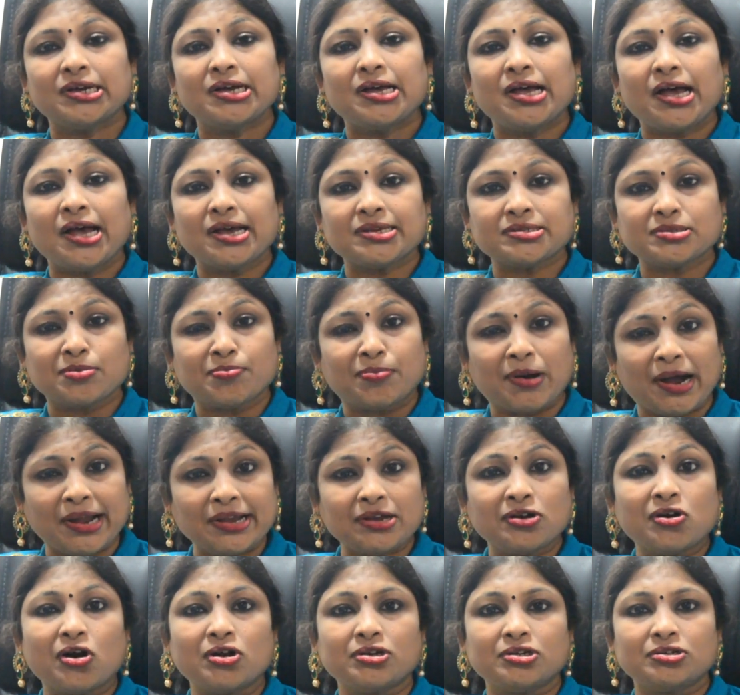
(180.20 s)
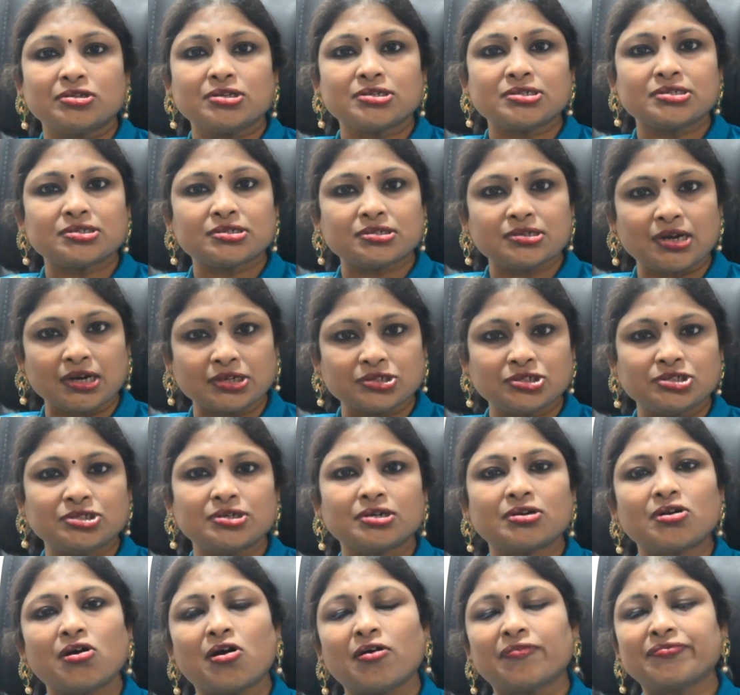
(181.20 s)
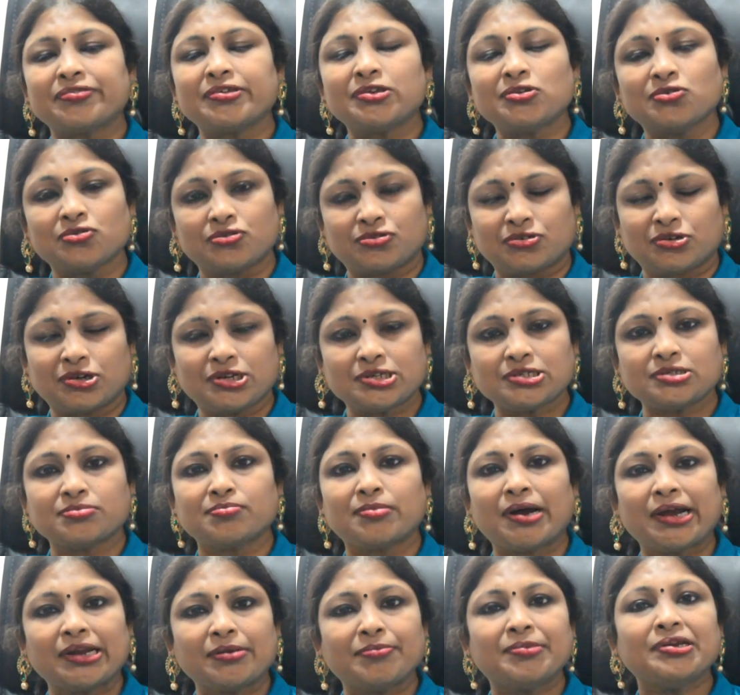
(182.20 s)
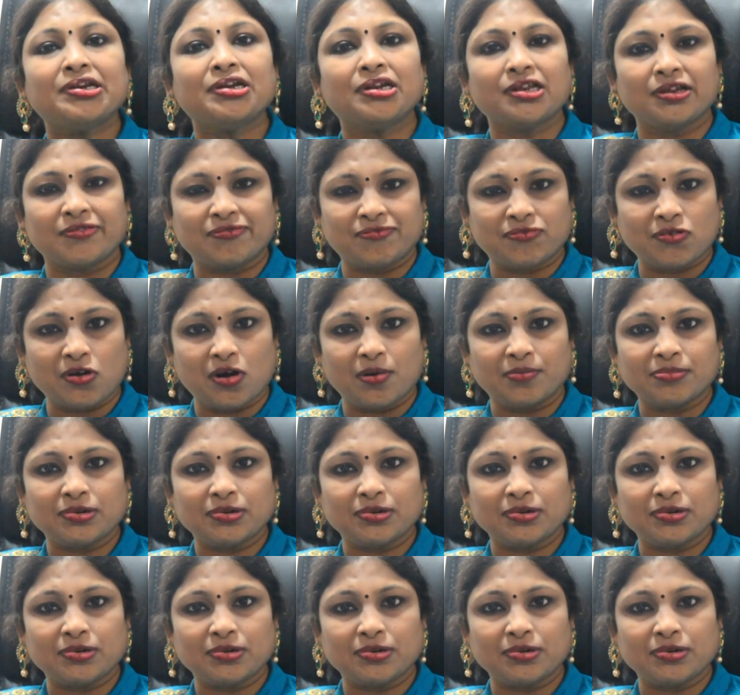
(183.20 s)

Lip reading: as a bicon. The structure of the uterus might be deformed,